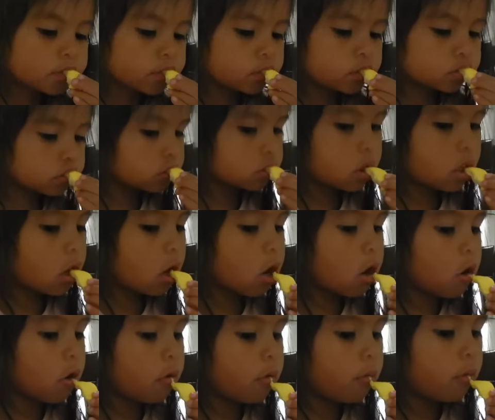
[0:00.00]
Can I have some,
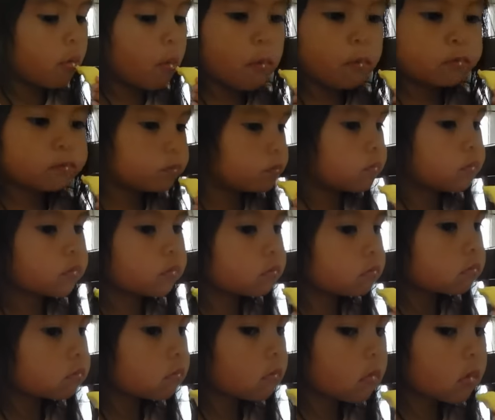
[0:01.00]
please?
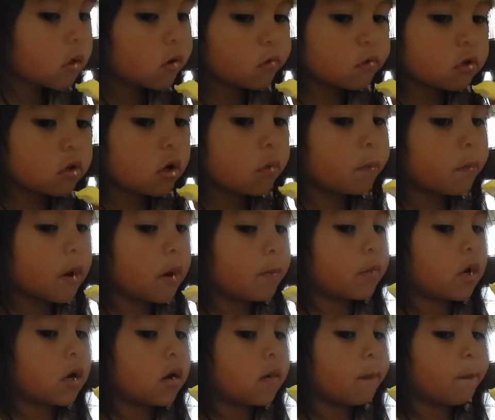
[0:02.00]
No. Why
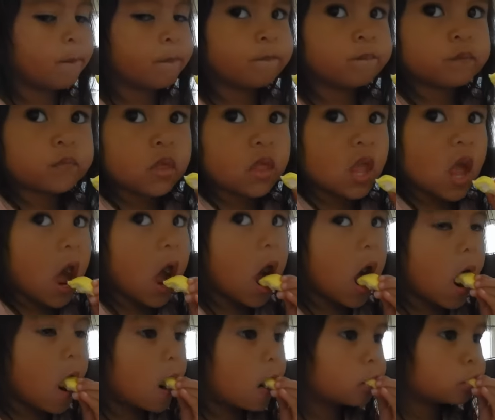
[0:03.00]
not? No,
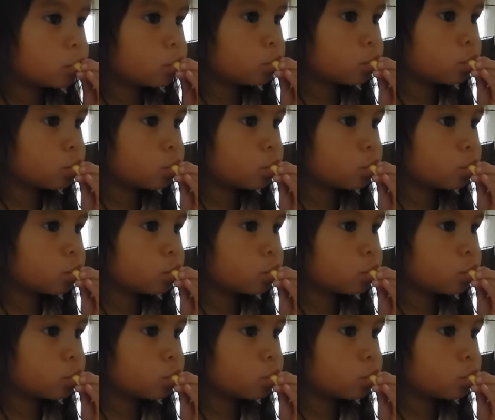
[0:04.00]
Mama.